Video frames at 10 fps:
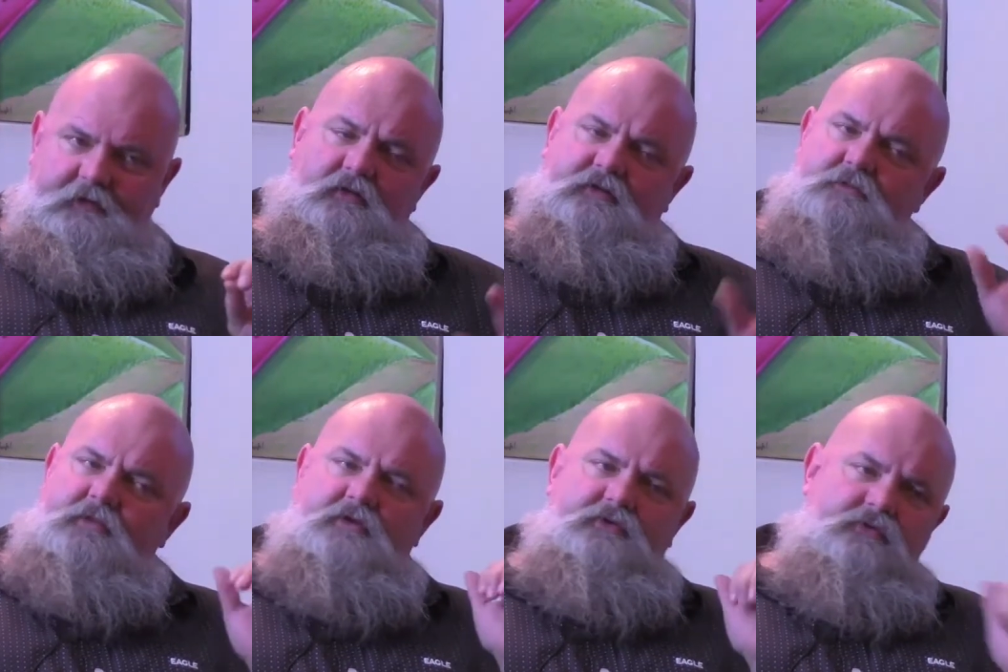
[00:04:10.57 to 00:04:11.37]
God gave
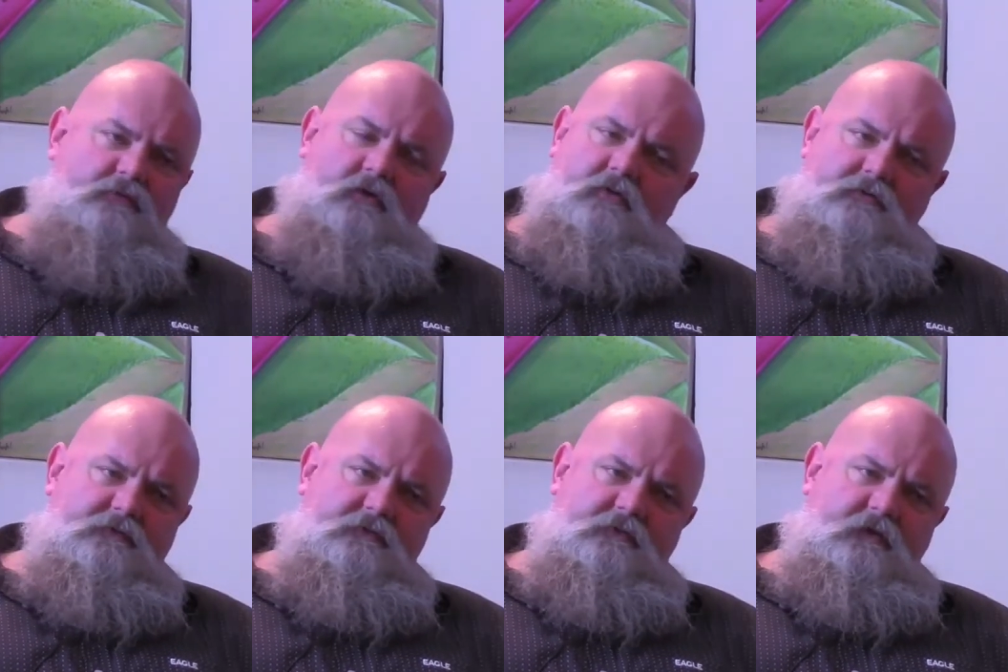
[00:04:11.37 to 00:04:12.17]
me a new
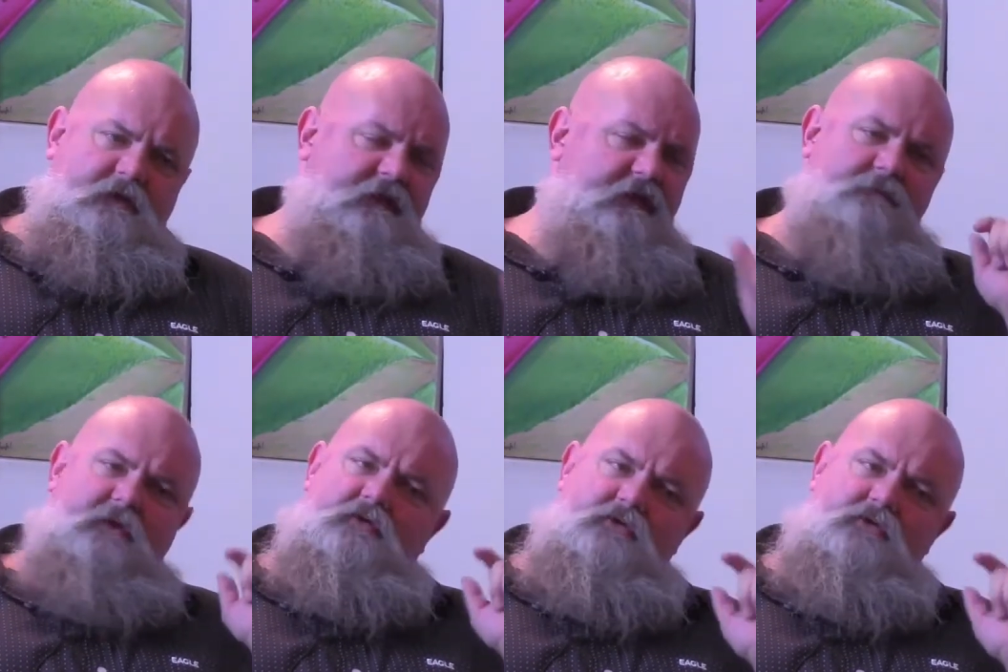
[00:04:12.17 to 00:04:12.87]
heart. He gave me a